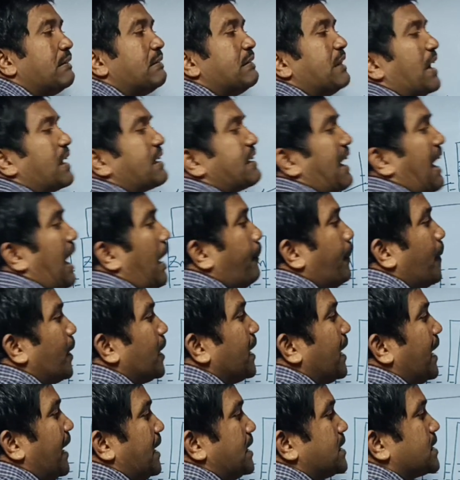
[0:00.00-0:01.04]
That
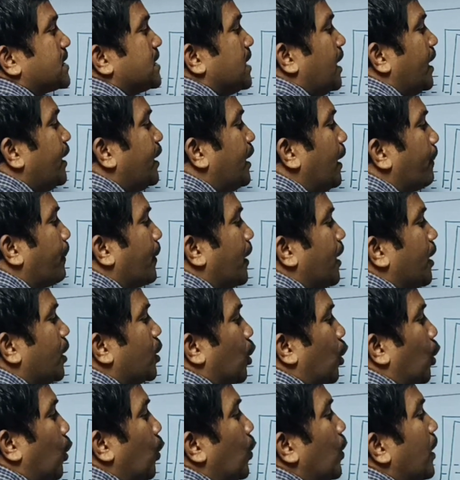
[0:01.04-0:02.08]
copper is dipped
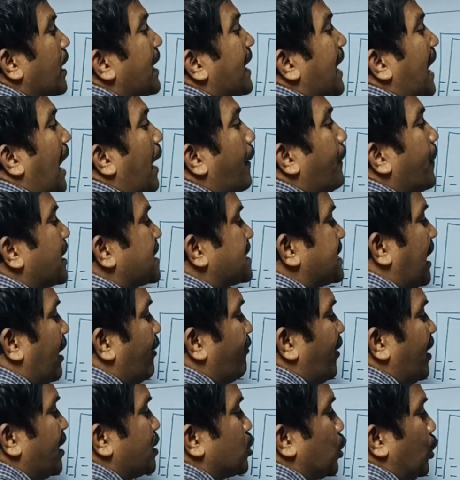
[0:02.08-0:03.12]
into copper
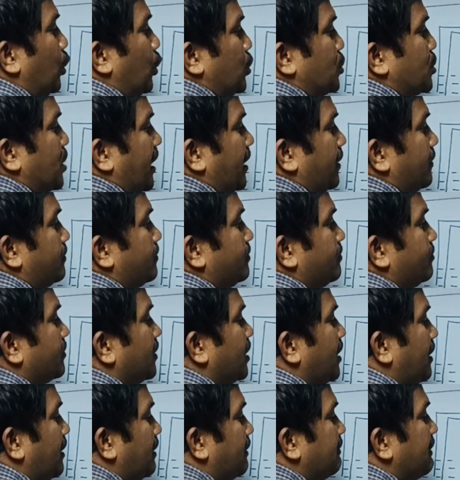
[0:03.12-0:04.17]
sulfate solution.
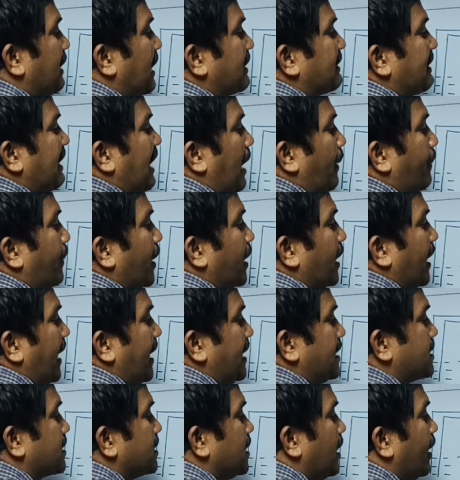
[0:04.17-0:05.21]
That copper
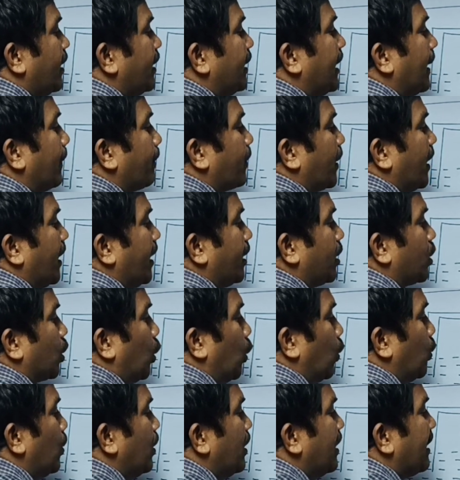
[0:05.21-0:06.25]
is dipped
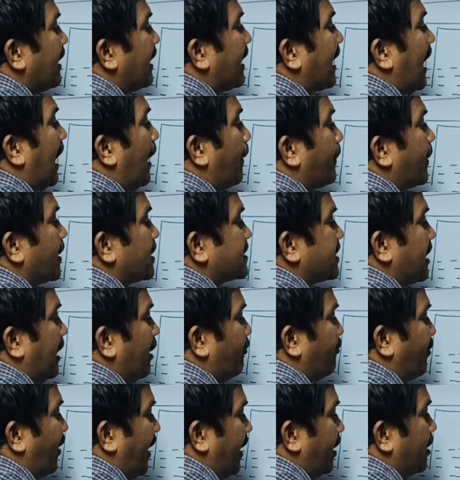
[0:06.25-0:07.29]
into copper
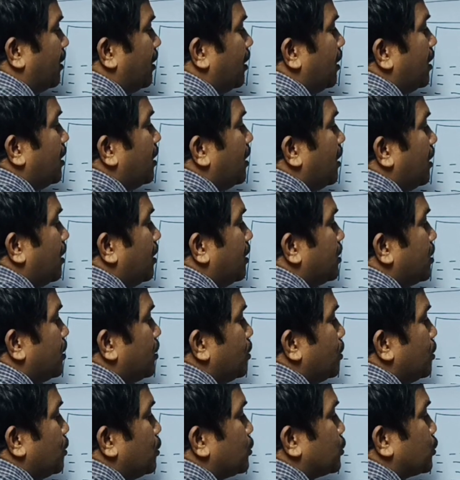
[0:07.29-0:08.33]
sulfate
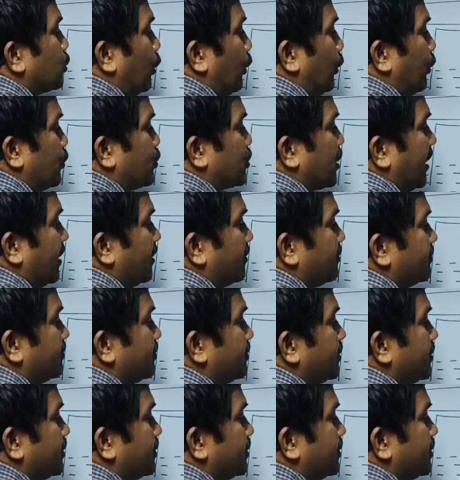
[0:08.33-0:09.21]
solution.